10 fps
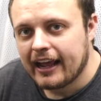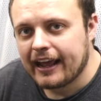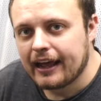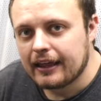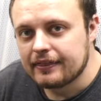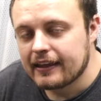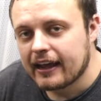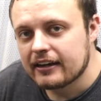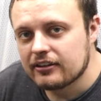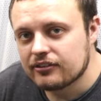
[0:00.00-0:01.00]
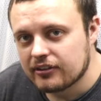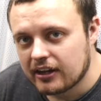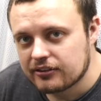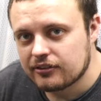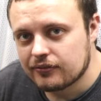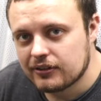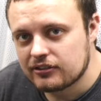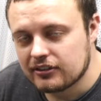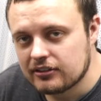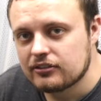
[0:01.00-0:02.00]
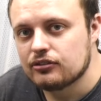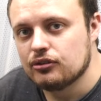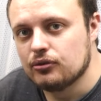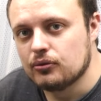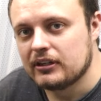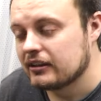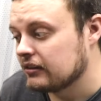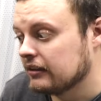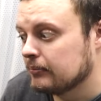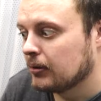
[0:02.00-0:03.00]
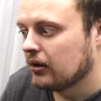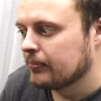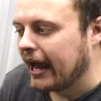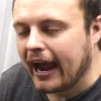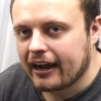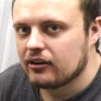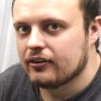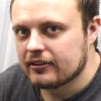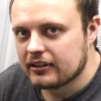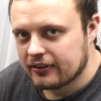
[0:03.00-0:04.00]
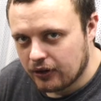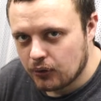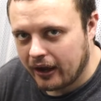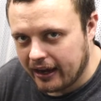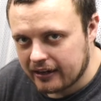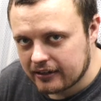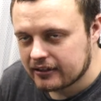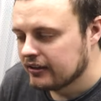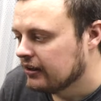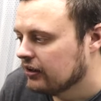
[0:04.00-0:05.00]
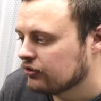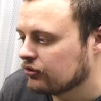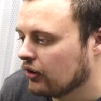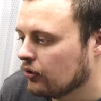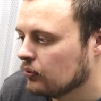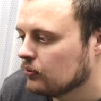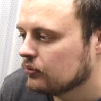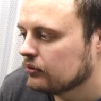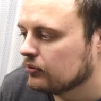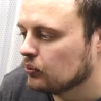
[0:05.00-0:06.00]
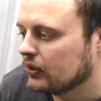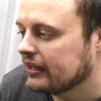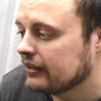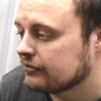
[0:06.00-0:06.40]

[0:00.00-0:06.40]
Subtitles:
and that is not sufficient to get the pump accurately located. So we